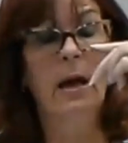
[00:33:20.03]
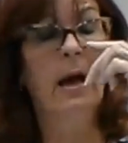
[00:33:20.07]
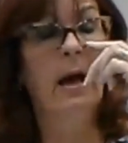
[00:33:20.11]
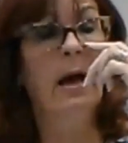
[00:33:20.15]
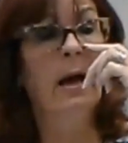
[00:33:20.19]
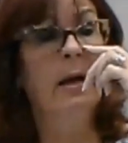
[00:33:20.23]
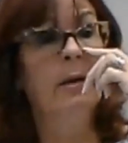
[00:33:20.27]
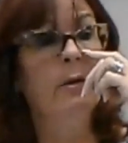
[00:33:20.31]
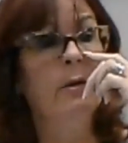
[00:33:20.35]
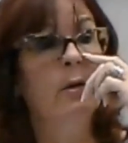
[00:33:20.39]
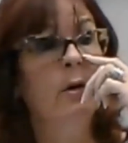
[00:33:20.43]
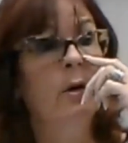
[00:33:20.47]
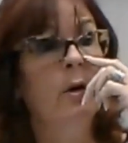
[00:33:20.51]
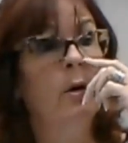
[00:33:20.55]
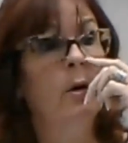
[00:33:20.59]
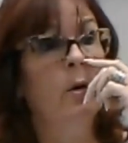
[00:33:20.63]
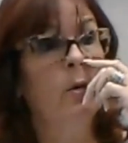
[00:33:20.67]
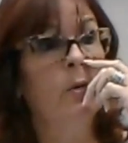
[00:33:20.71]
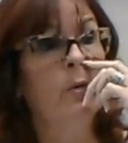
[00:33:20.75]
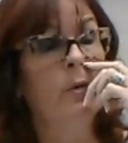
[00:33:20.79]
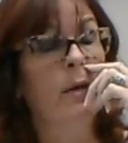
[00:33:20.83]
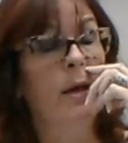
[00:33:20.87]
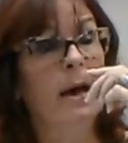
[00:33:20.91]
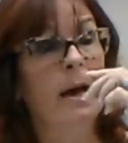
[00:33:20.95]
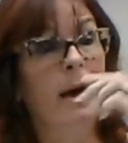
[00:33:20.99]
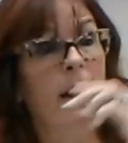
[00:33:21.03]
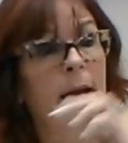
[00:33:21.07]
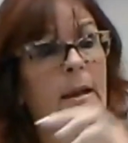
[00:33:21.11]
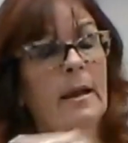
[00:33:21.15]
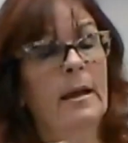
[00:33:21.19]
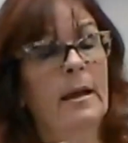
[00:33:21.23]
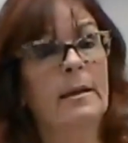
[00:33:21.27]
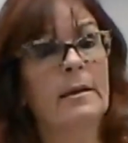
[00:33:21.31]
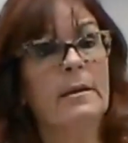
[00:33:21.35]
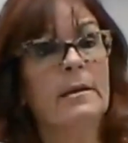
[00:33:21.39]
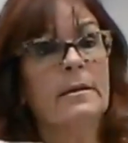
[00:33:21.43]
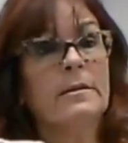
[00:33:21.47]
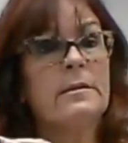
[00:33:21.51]
I know that
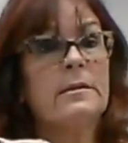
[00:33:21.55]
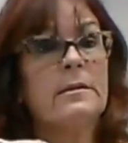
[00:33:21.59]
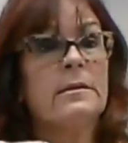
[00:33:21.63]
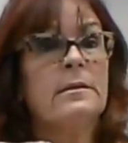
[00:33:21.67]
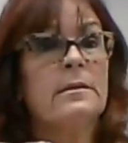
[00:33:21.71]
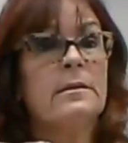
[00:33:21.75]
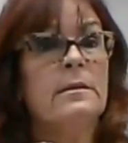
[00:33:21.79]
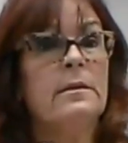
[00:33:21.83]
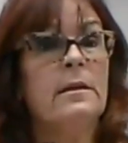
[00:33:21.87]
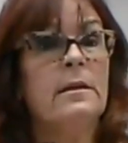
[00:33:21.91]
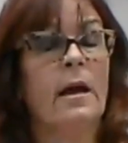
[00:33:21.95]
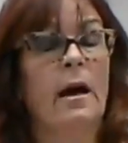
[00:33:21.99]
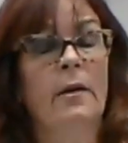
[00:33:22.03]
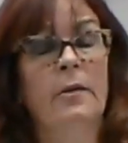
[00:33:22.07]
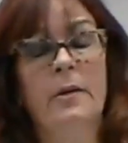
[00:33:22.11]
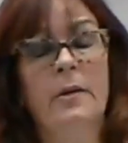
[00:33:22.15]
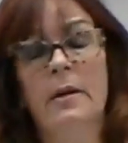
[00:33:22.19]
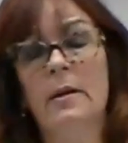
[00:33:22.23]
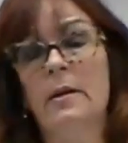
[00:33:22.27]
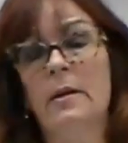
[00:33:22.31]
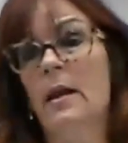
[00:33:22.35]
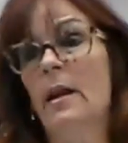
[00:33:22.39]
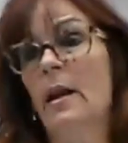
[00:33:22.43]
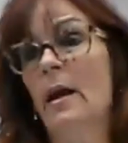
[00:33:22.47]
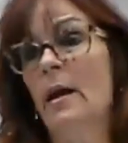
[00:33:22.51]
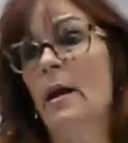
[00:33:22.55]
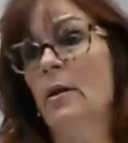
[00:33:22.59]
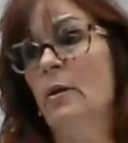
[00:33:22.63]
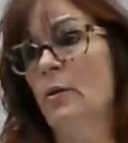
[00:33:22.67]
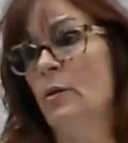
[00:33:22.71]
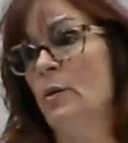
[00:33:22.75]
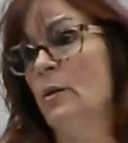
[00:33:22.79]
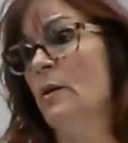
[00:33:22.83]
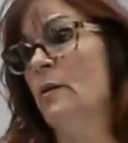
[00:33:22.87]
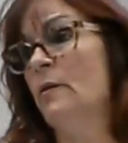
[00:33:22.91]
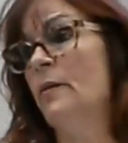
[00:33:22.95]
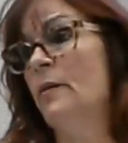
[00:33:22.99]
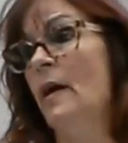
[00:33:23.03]
this is nothing that I
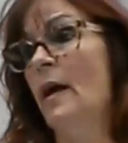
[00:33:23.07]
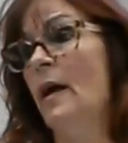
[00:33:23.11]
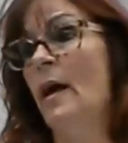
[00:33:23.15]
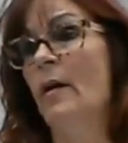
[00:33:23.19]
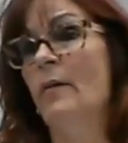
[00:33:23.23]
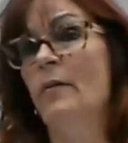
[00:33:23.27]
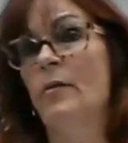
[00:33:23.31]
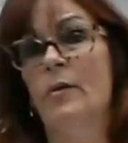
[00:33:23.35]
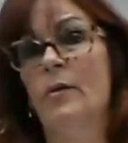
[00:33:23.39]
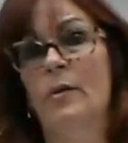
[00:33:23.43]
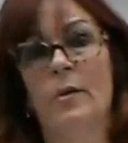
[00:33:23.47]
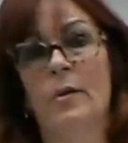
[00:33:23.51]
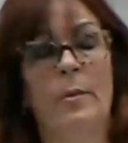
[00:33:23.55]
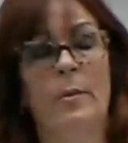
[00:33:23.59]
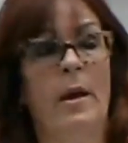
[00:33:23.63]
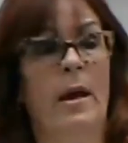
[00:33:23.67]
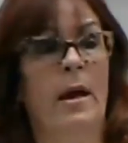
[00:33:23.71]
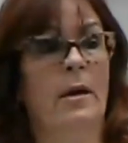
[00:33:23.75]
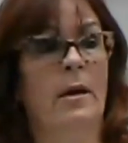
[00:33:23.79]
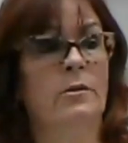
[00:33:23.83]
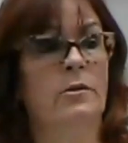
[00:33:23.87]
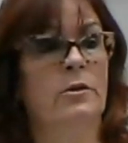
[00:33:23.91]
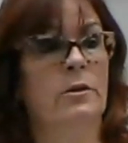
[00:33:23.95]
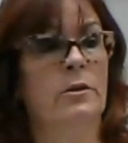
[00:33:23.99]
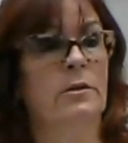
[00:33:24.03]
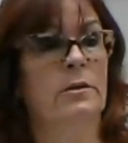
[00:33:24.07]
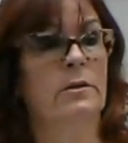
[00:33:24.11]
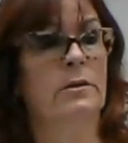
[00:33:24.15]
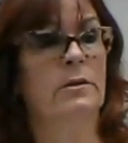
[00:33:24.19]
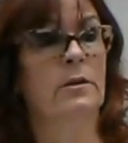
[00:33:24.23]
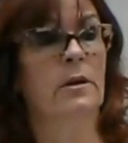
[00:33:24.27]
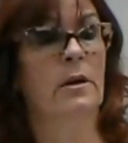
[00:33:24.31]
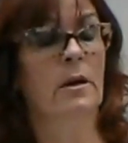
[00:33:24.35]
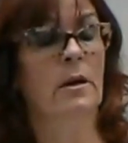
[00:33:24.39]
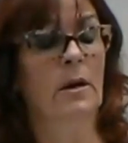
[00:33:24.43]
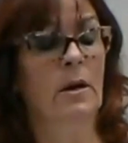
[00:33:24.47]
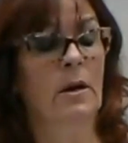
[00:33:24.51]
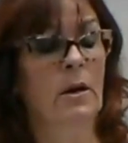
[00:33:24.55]
could have ever imagined.
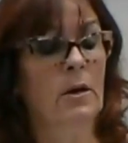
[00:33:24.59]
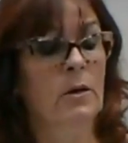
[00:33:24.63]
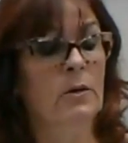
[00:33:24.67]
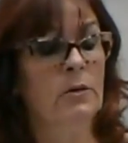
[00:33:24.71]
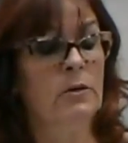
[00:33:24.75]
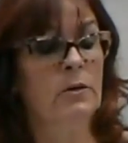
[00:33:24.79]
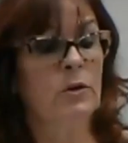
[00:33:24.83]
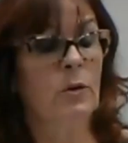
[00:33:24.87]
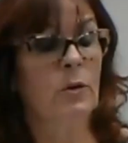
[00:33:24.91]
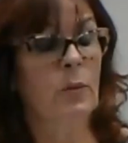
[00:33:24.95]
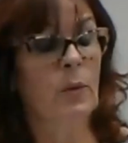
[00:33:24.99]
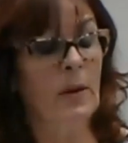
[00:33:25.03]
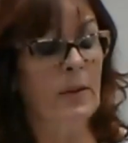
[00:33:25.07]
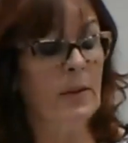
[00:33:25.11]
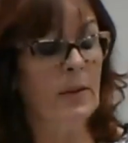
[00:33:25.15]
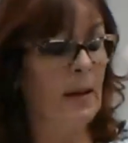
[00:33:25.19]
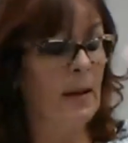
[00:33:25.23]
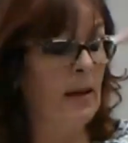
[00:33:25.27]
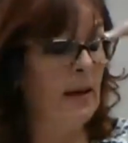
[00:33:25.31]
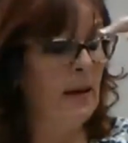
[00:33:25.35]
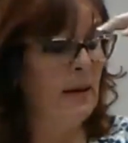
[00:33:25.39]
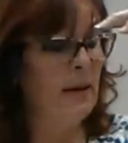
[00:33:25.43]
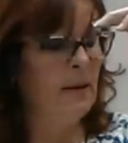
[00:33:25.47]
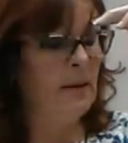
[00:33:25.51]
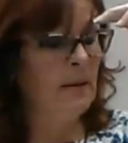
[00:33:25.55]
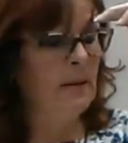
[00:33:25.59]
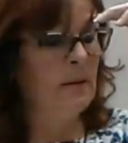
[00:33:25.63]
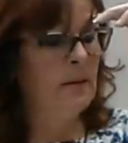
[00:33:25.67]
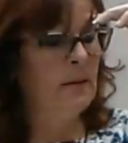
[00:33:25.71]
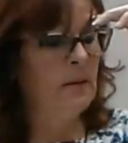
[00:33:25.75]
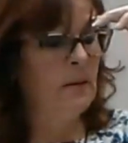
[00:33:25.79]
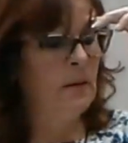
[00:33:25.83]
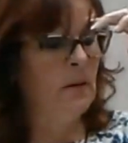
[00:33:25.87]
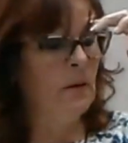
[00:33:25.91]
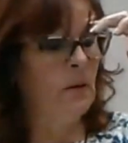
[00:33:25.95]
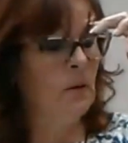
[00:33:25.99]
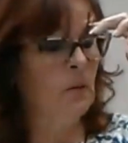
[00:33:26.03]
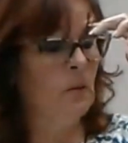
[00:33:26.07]
So when they,
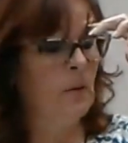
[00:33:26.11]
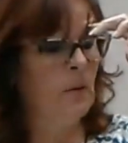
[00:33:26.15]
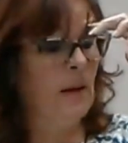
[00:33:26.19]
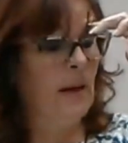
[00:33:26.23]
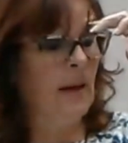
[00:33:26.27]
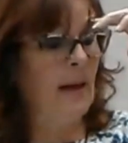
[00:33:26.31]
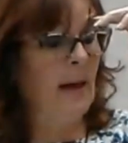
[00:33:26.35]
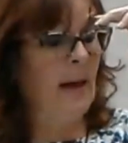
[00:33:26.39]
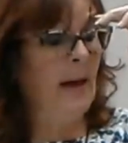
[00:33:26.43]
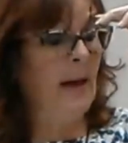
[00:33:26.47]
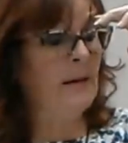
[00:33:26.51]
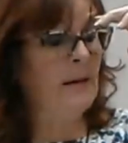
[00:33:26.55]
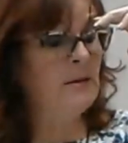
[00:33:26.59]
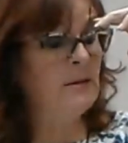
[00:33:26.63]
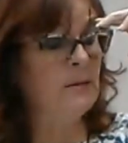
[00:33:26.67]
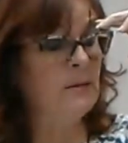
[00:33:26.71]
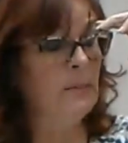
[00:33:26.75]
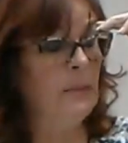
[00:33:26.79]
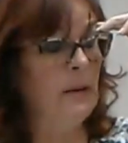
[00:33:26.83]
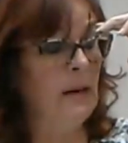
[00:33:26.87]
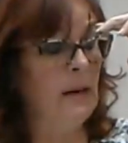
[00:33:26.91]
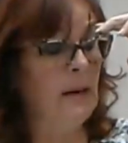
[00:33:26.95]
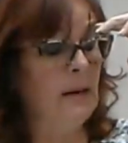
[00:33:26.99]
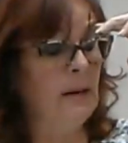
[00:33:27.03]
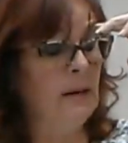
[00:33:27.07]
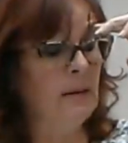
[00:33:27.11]
asked me,